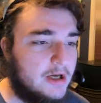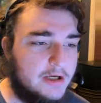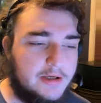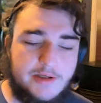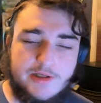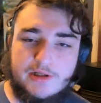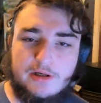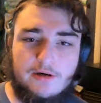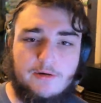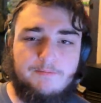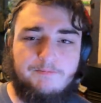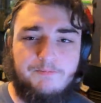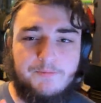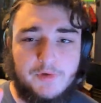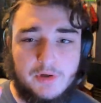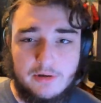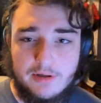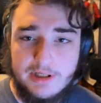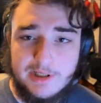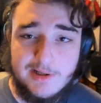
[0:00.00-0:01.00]
So
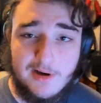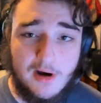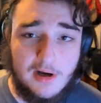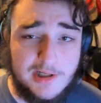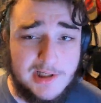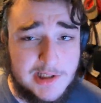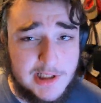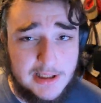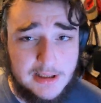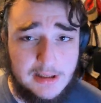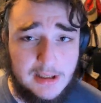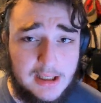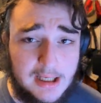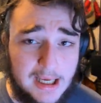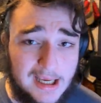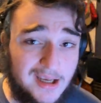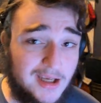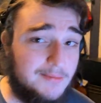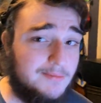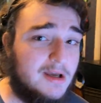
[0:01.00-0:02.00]
there is content in the
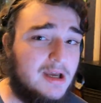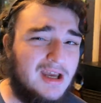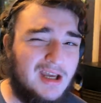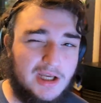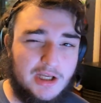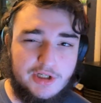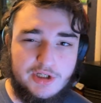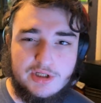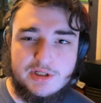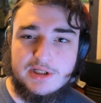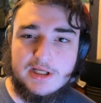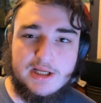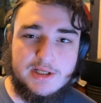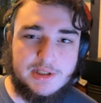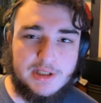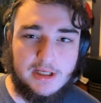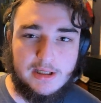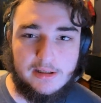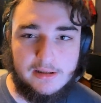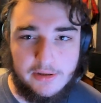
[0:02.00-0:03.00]
game. It just does
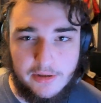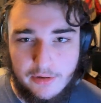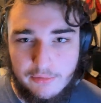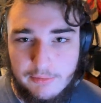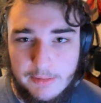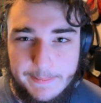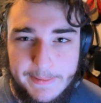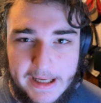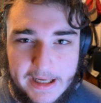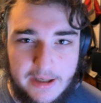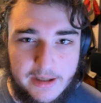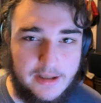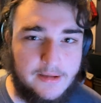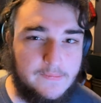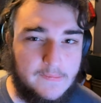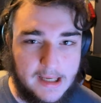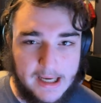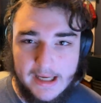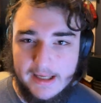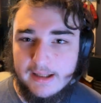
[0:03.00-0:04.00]
get a little repetitive,
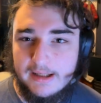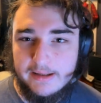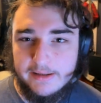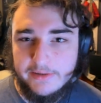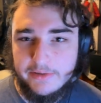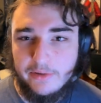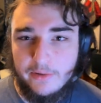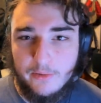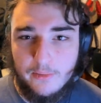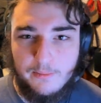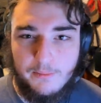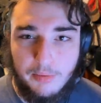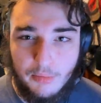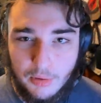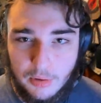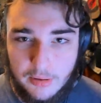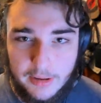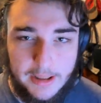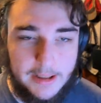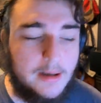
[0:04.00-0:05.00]
can get a little
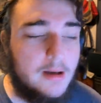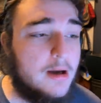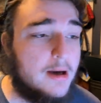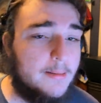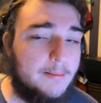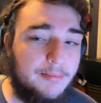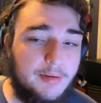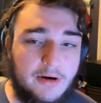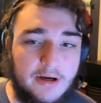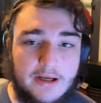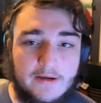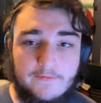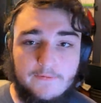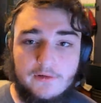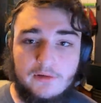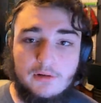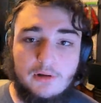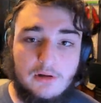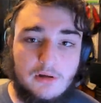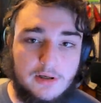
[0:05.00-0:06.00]
boring. But if you're
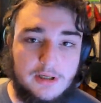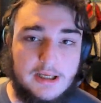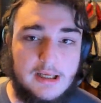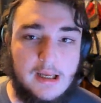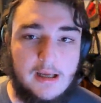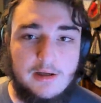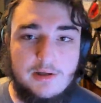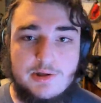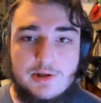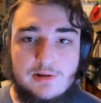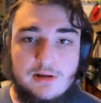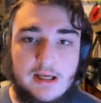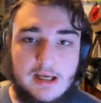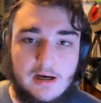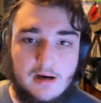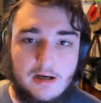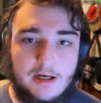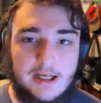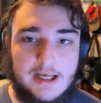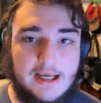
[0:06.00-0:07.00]
looking to get
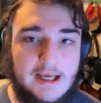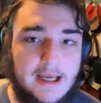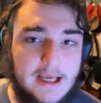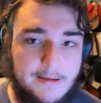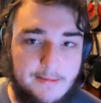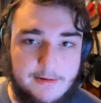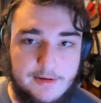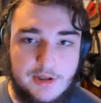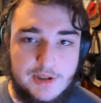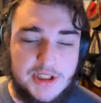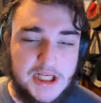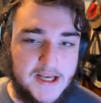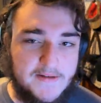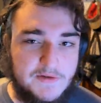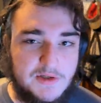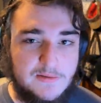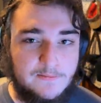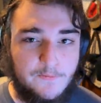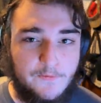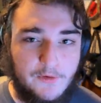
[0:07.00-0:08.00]
on a game and just have
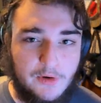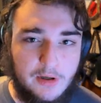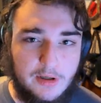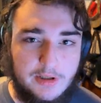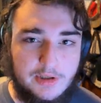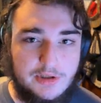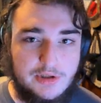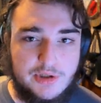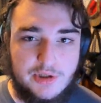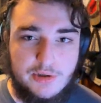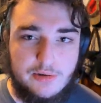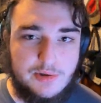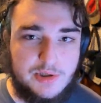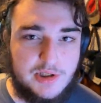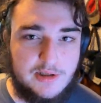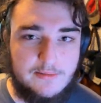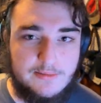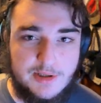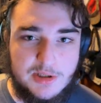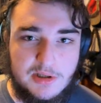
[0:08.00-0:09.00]
some fun, just do
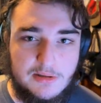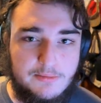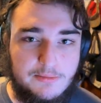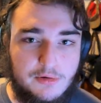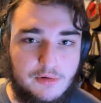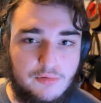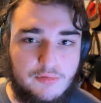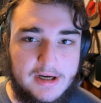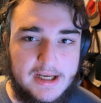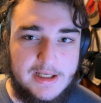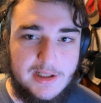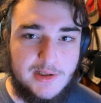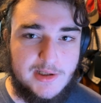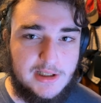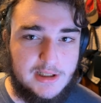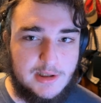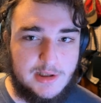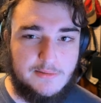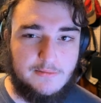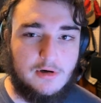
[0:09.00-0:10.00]
some simple
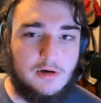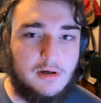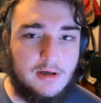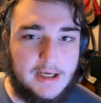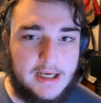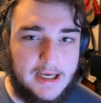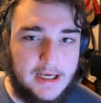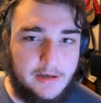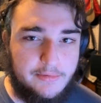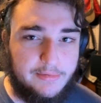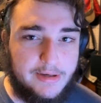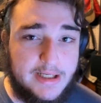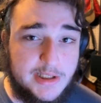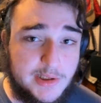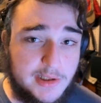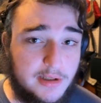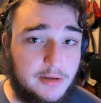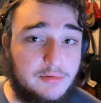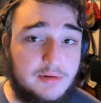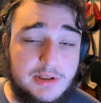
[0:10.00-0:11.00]
racing, some arcade
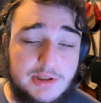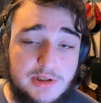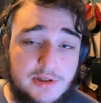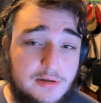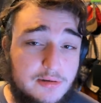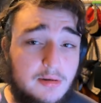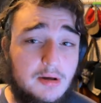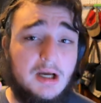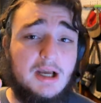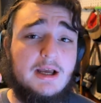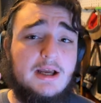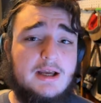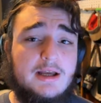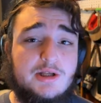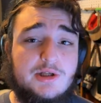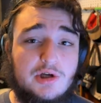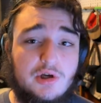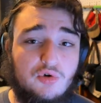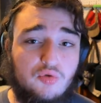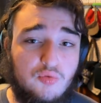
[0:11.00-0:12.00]
racing, Grid 2 is
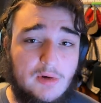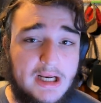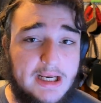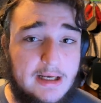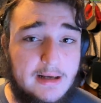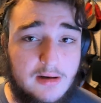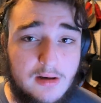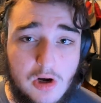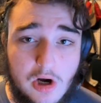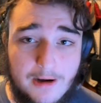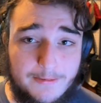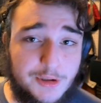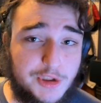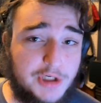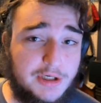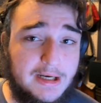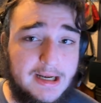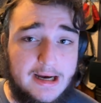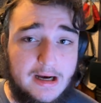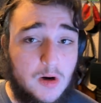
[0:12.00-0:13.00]
a great
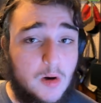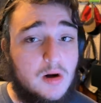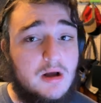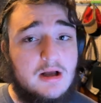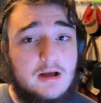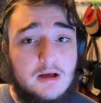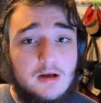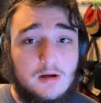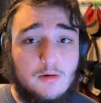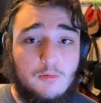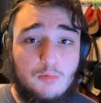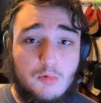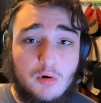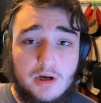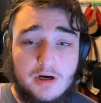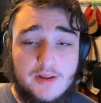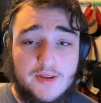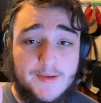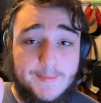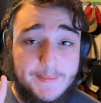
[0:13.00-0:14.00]
option. Now, one
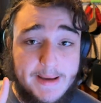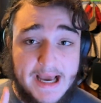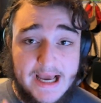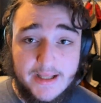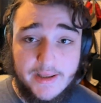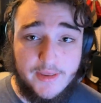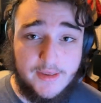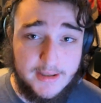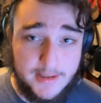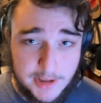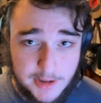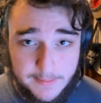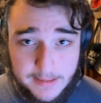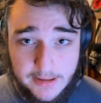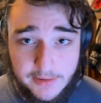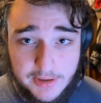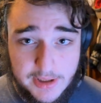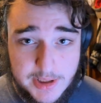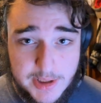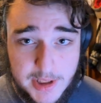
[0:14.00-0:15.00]
of the bad things
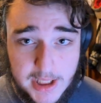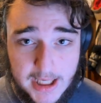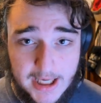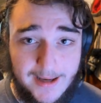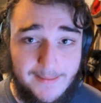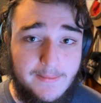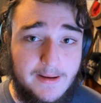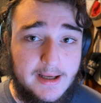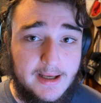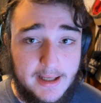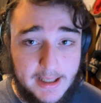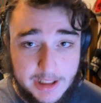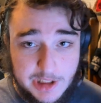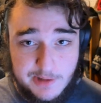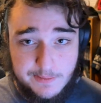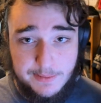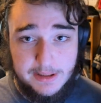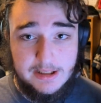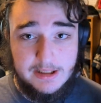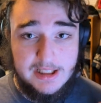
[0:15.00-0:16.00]
about this game, it's
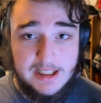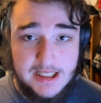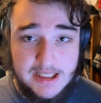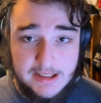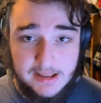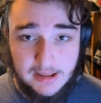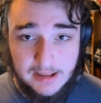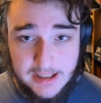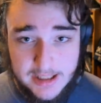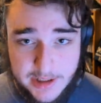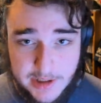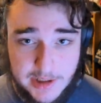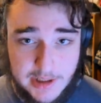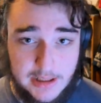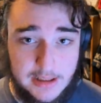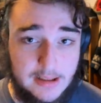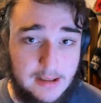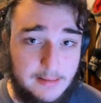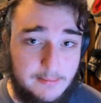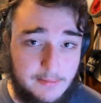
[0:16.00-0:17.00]
been
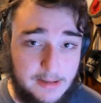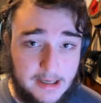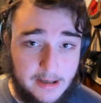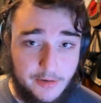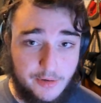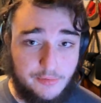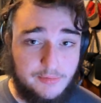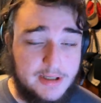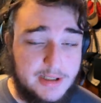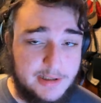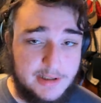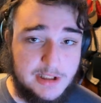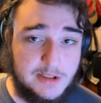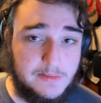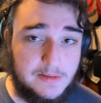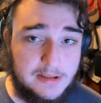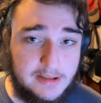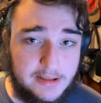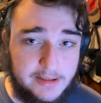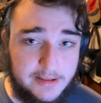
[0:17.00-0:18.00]
delisted. Now, the reason it's
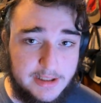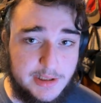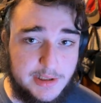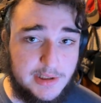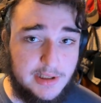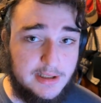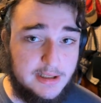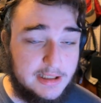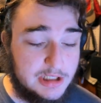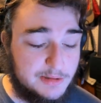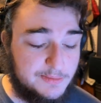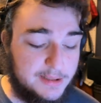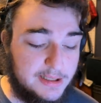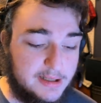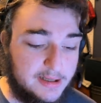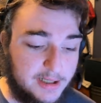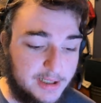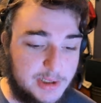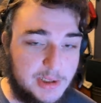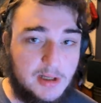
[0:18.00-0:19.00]
been delisted is
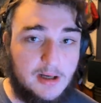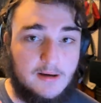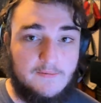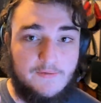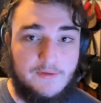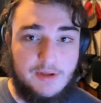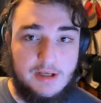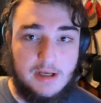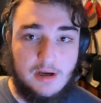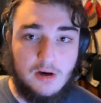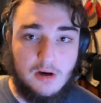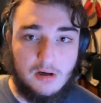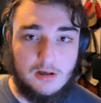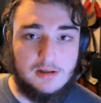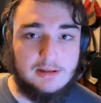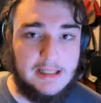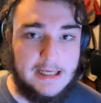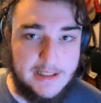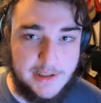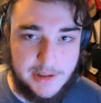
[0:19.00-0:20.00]
because of the car
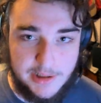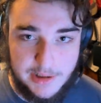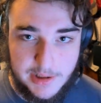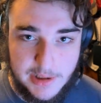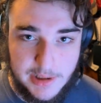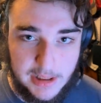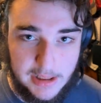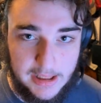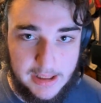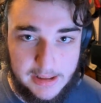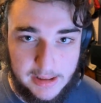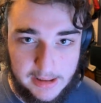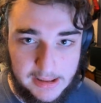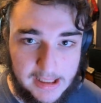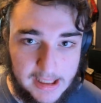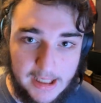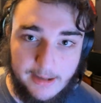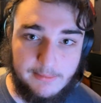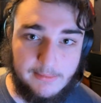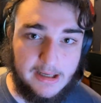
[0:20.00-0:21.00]
licensing in the
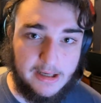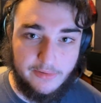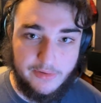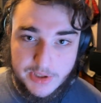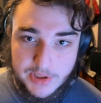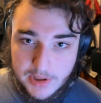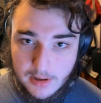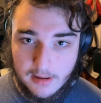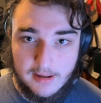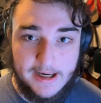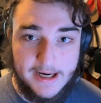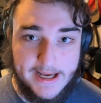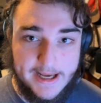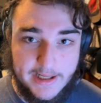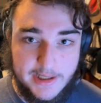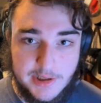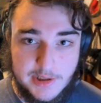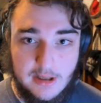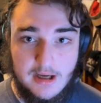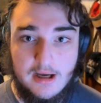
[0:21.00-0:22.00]
game. Now, this car
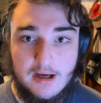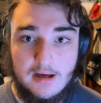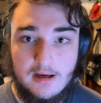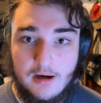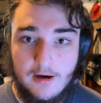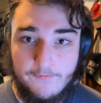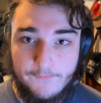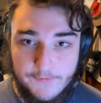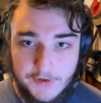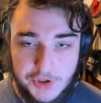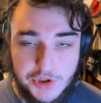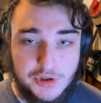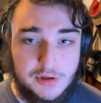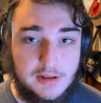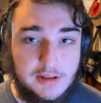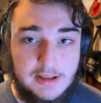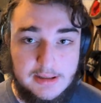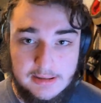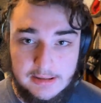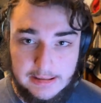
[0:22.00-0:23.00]
has
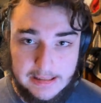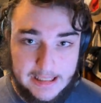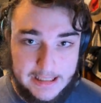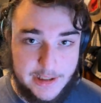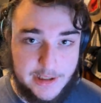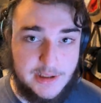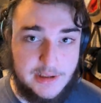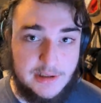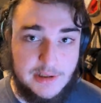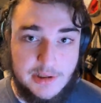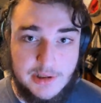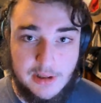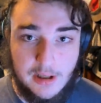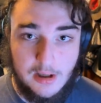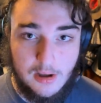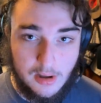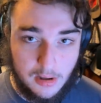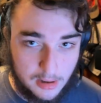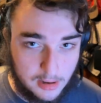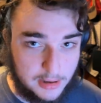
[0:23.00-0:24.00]
officially licensed
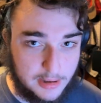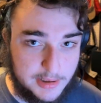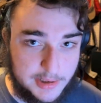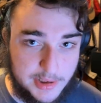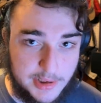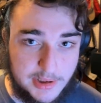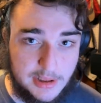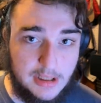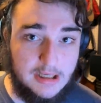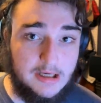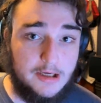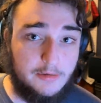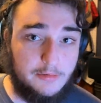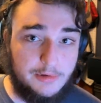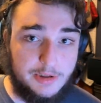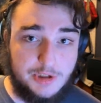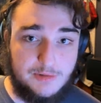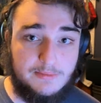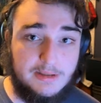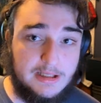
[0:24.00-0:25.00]
cars,
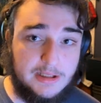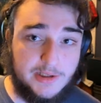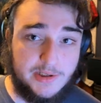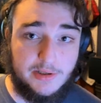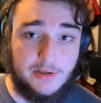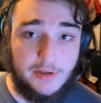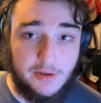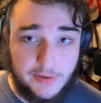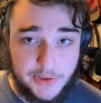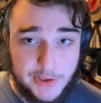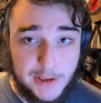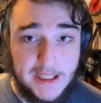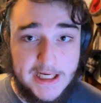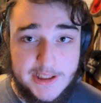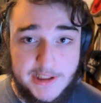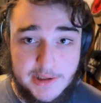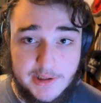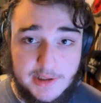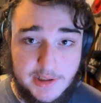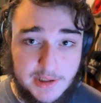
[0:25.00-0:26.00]
which means those
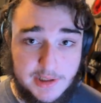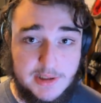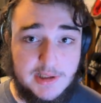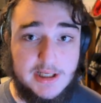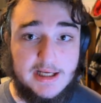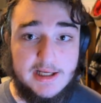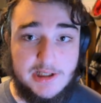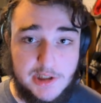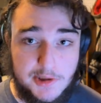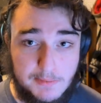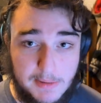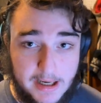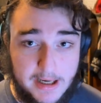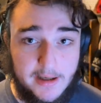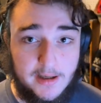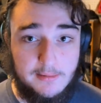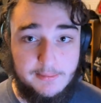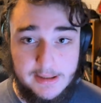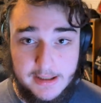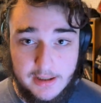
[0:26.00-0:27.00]
licenses
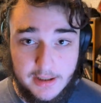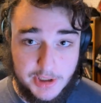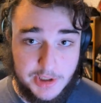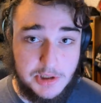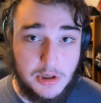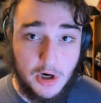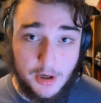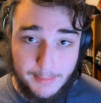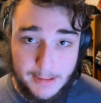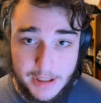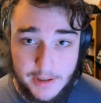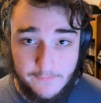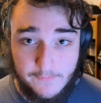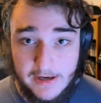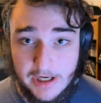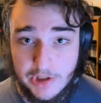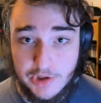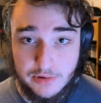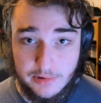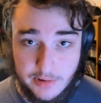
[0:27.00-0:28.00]
expire because car
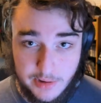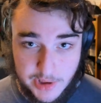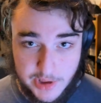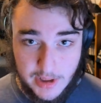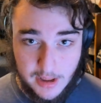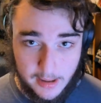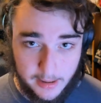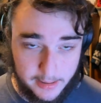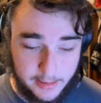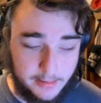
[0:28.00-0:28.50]
manufacturers suck.